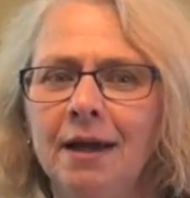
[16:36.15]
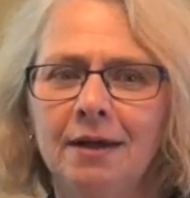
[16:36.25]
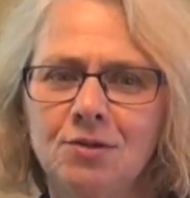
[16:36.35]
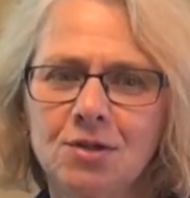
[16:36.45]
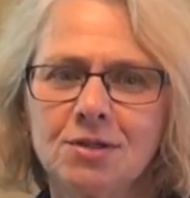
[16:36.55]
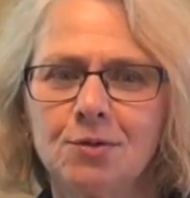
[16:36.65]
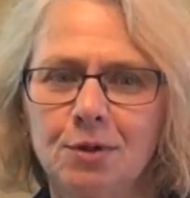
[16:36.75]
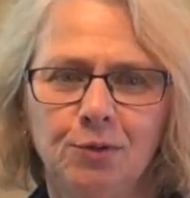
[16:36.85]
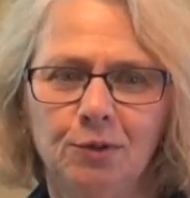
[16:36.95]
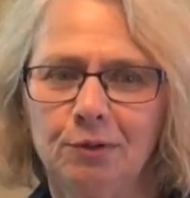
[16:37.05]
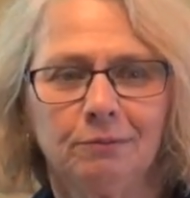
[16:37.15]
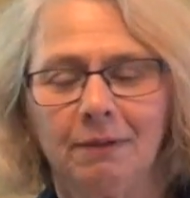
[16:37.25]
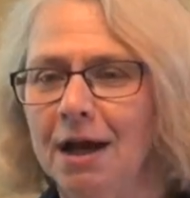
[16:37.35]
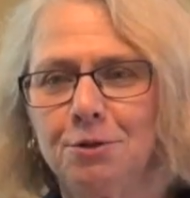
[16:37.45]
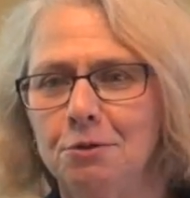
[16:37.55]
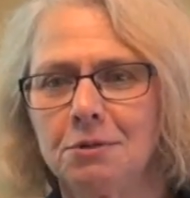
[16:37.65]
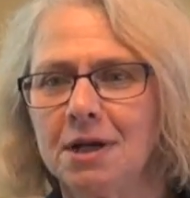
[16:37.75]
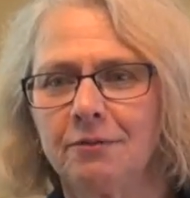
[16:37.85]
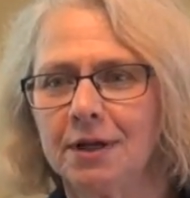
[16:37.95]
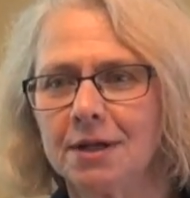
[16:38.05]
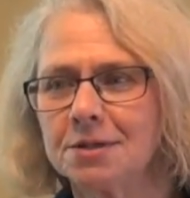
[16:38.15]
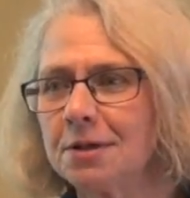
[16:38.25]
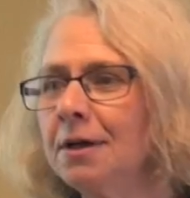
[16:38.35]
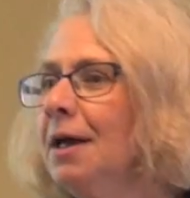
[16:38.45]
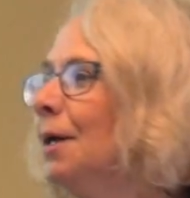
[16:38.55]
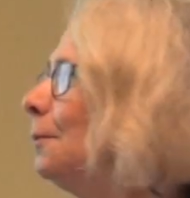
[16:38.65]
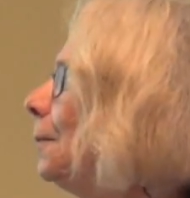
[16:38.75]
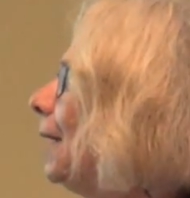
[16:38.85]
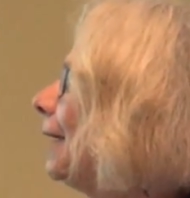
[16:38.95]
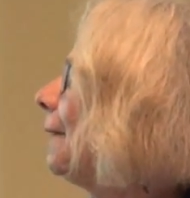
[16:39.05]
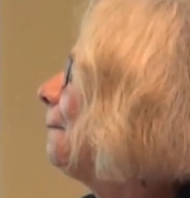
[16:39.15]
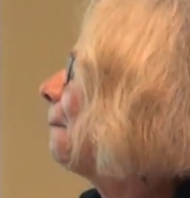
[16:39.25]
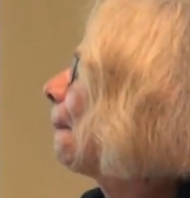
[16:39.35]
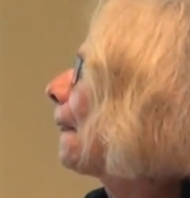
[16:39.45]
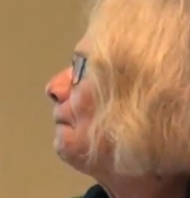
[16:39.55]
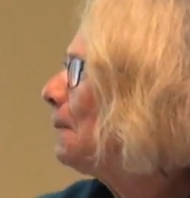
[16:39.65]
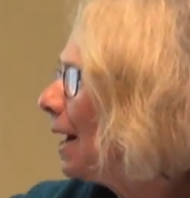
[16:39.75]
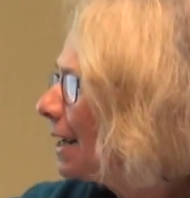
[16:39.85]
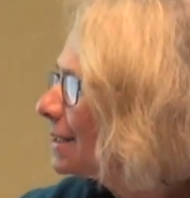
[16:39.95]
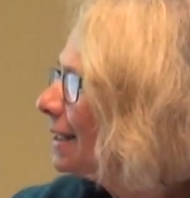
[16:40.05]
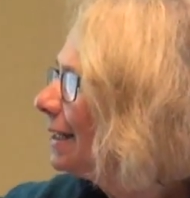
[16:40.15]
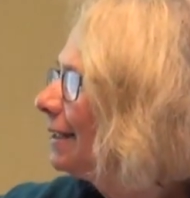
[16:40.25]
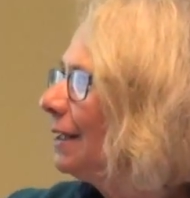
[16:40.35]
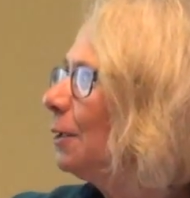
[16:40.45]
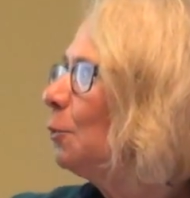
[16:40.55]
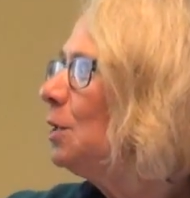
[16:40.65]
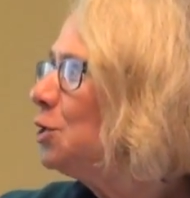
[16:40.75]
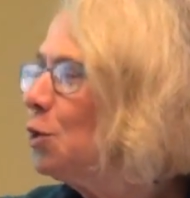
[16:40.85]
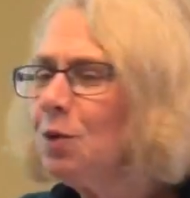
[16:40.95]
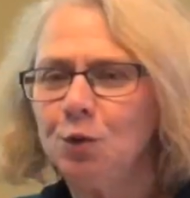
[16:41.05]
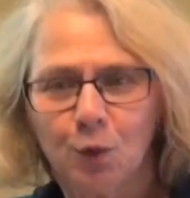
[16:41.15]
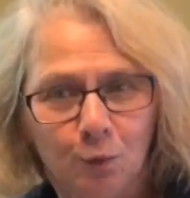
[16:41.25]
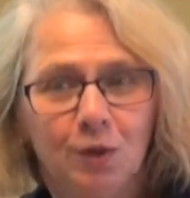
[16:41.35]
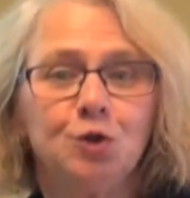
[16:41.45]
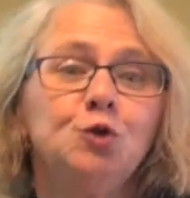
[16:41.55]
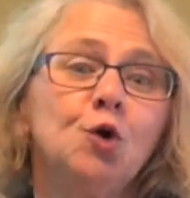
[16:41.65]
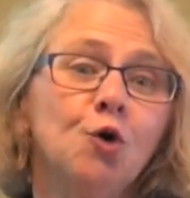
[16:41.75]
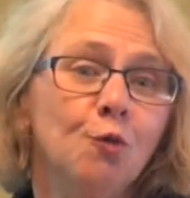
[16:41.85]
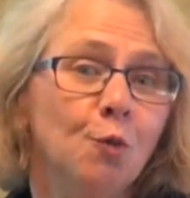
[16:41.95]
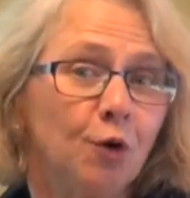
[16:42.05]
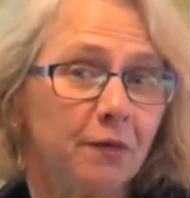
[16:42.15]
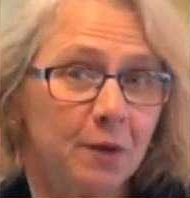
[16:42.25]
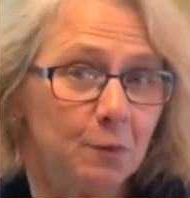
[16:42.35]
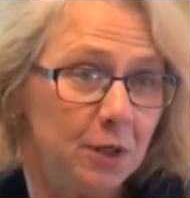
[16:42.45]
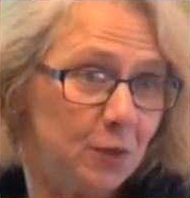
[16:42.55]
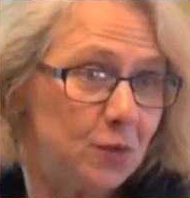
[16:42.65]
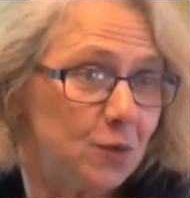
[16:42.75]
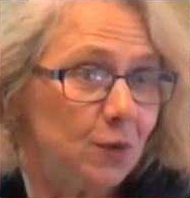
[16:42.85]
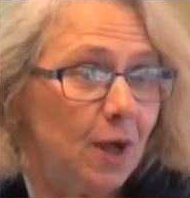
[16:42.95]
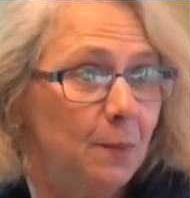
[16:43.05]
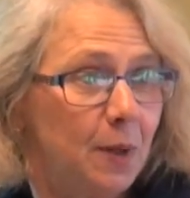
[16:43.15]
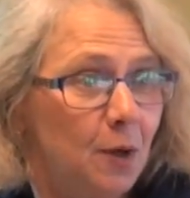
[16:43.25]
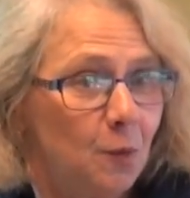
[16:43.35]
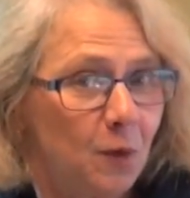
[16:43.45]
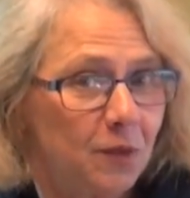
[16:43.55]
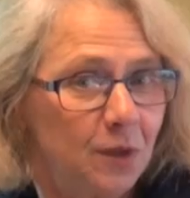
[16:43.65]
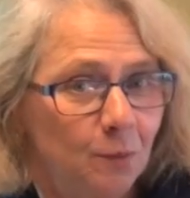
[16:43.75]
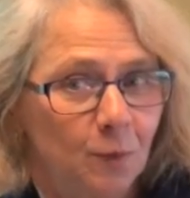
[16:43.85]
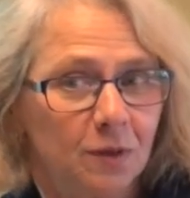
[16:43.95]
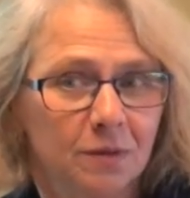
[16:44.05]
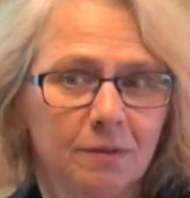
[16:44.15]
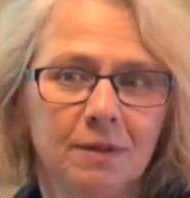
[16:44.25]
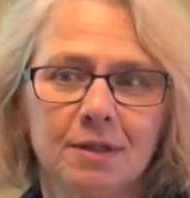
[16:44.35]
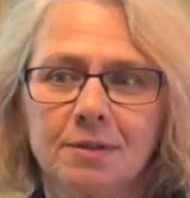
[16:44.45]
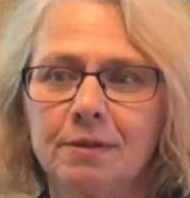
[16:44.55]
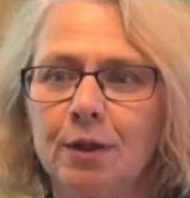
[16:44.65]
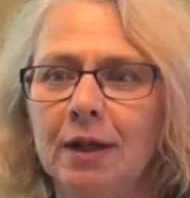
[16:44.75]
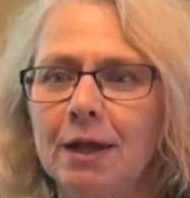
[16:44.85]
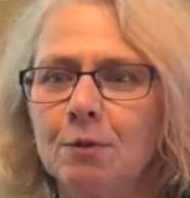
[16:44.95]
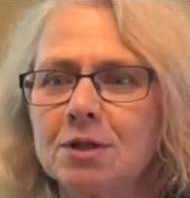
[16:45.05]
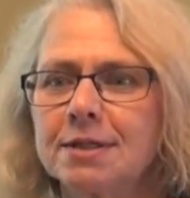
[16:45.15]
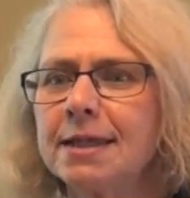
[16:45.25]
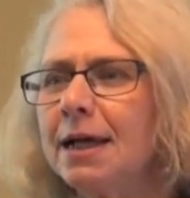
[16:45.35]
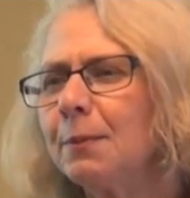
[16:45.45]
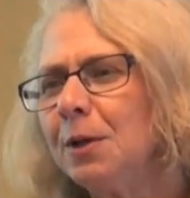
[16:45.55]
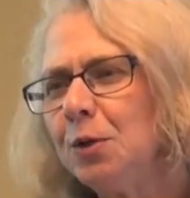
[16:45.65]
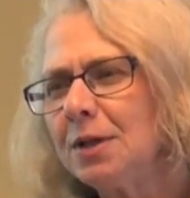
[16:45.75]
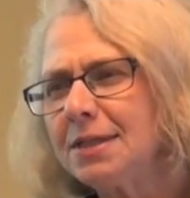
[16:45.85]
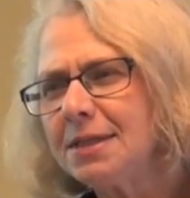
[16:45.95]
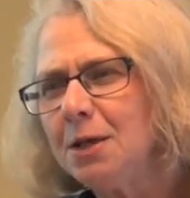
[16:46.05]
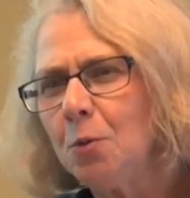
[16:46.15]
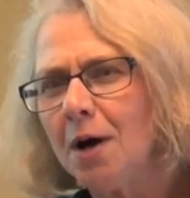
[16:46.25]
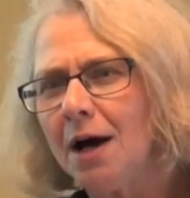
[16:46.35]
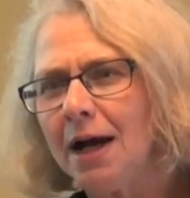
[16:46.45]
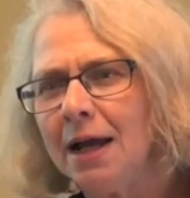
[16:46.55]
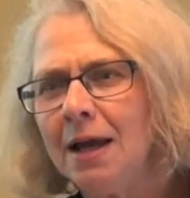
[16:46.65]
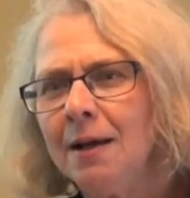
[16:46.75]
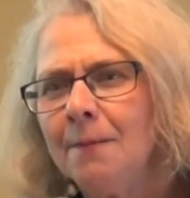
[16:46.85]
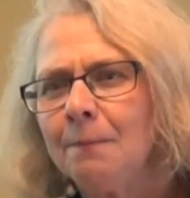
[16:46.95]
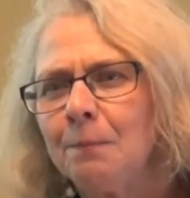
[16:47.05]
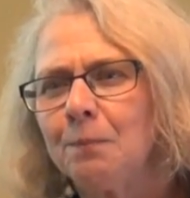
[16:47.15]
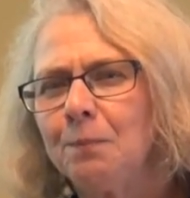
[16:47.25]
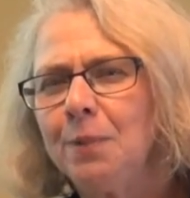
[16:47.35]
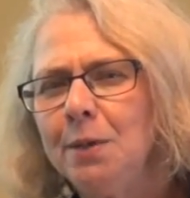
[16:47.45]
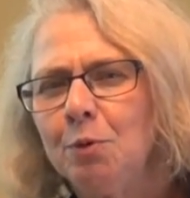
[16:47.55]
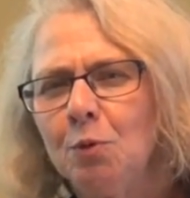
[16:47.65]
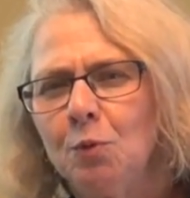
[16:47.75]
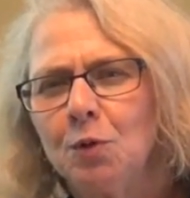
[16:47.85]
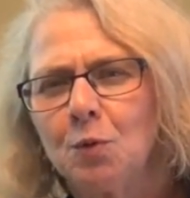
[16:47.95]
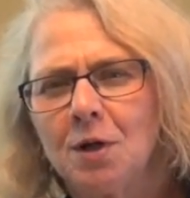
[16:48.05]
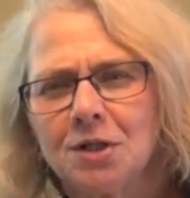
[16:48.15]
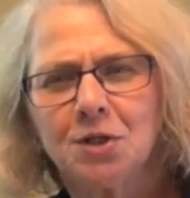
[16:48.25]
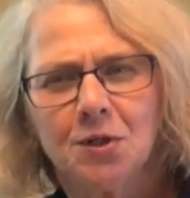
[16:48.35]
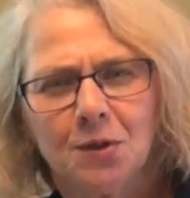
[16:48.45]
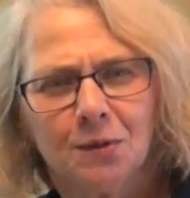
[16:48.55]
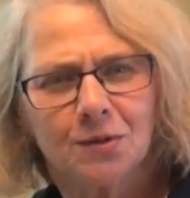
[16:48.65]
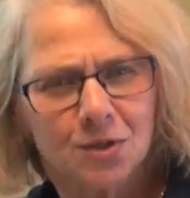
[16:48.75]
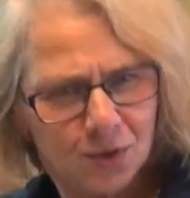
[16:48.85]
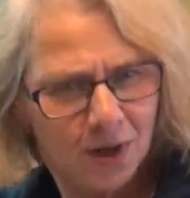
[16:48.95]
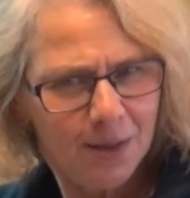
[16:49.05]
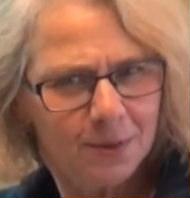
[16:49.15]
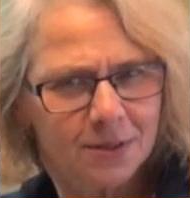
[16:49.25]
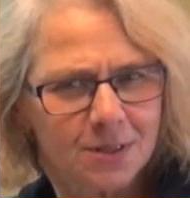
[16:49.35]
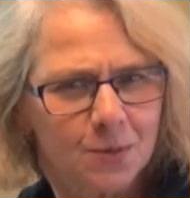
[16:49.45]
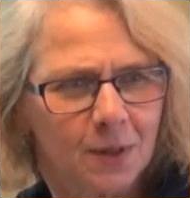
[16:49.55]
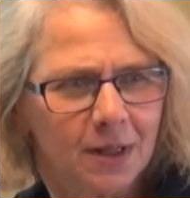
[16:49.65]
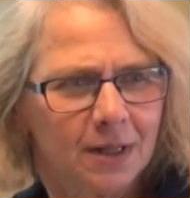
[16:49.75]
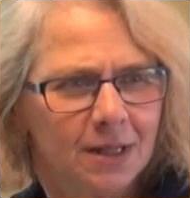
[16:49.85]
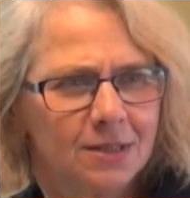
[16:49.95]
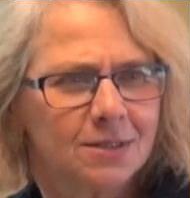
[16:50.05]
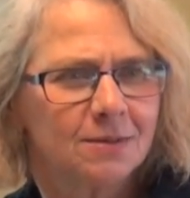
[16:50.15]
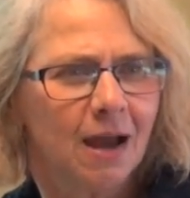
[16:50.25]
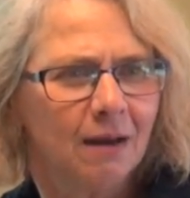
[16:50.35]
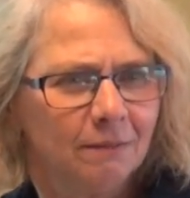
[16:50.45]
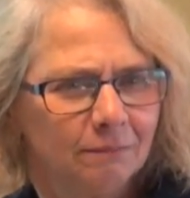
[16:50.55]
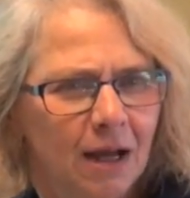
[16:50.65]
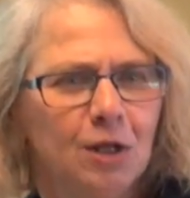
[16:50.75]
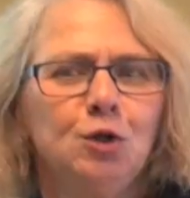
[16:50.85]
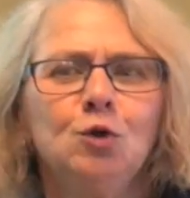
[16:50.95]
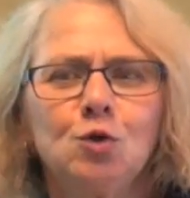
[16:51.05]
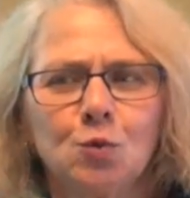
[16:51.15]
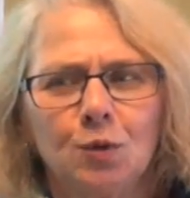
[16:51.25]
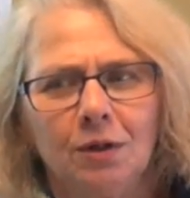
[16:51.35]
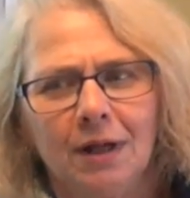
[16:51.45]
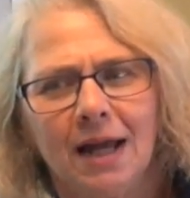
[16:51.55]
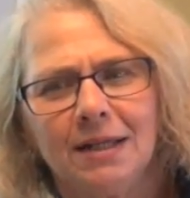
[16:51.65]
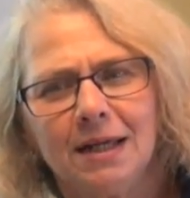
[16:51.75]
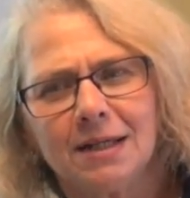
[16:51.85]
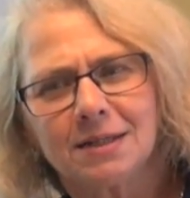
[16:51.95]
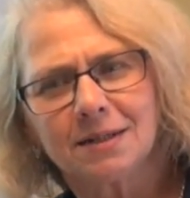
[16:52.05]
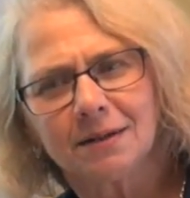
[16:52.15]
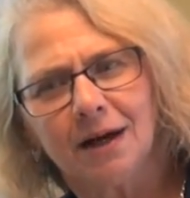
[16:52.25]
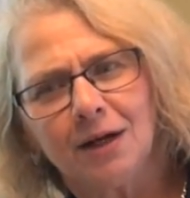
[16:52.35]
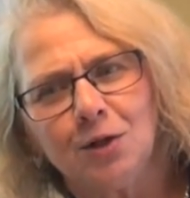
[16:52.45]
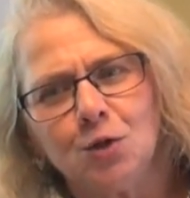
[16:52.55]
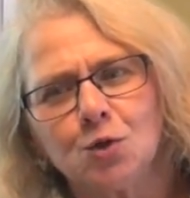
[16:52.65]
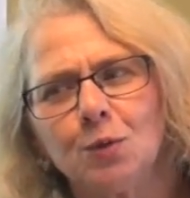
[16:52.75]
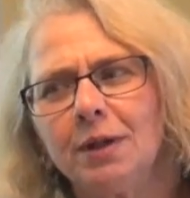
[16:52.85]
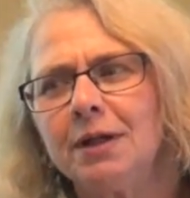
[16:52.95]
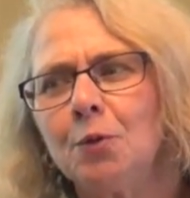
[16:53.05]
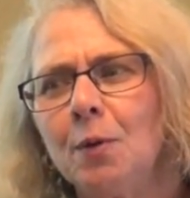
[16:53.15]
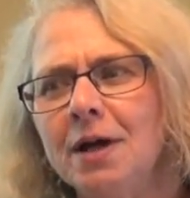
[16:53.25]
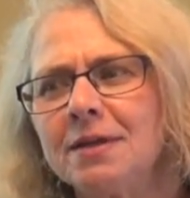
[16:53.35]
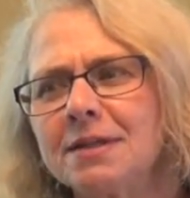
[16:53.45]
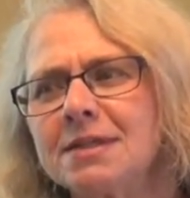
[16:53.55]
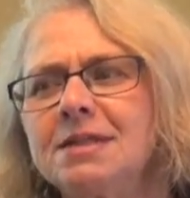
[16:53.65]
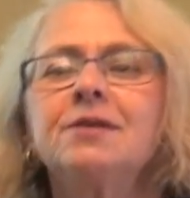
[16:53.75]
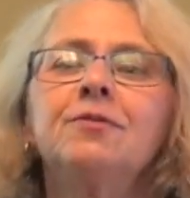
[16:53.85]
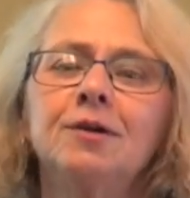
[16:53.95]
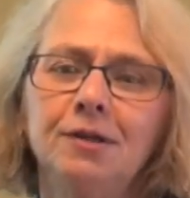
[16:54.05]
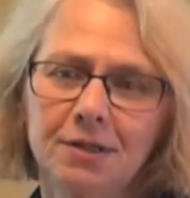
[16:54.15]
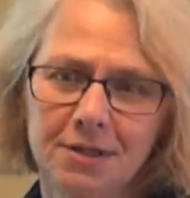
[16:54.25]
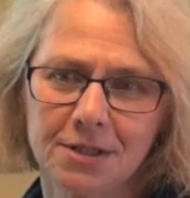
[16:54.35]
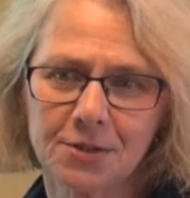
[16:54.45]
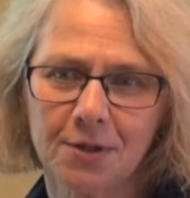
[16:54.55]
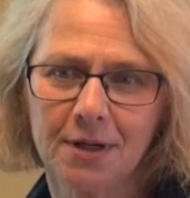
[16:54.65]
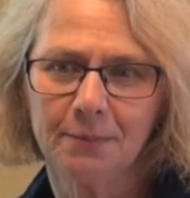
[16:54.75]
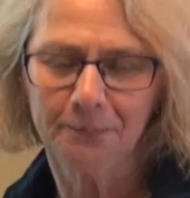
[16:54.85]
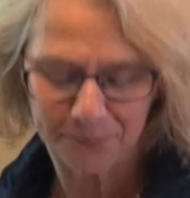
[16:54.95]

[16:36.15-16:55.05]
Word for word: And just so you know, I don't have an answer. But but it you know we do we do know more than we used to about what what the, their language is like. But you can see why people would want to describe it this way. It's unusual and yet unusual in a way that's difficult to describe.